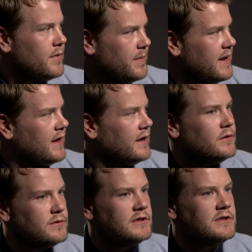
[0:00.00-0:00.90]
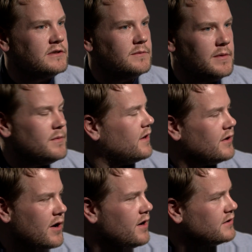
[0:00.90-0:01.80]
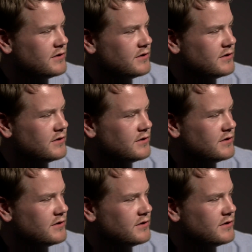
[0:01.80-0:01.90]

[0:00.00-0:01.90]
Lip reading: being in auditions and people go, God,